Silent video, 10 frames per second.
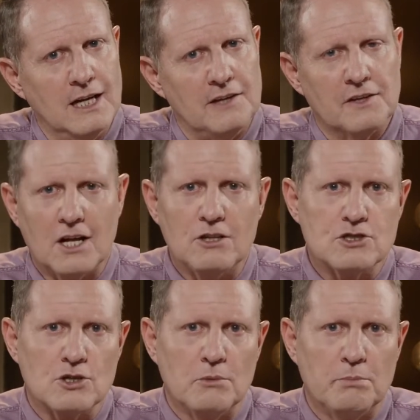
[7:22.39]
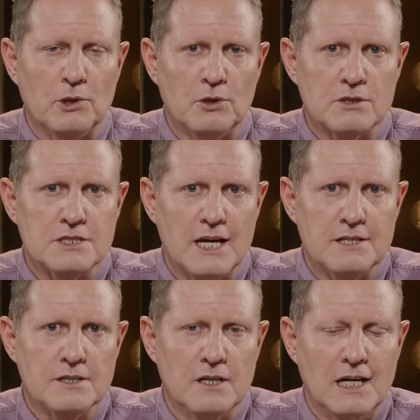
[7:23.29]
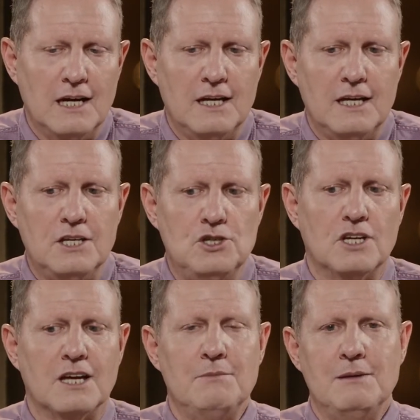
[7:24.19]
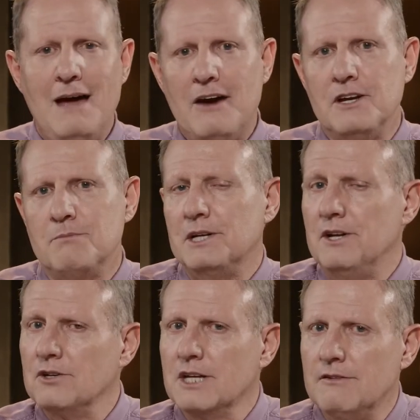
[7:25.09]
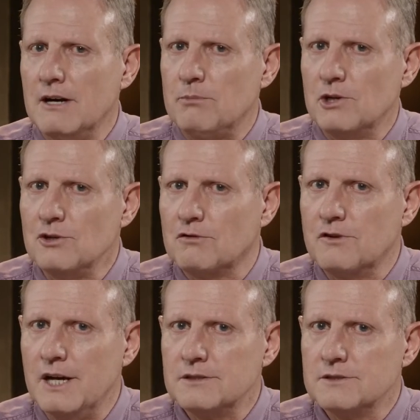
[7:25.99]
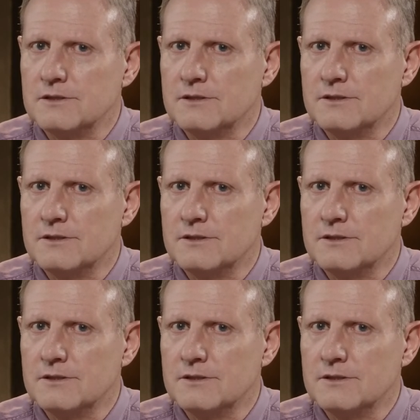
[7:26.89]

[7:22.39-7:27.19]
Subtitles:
And the cultural pull says, you can be married, but don't give up on your friends.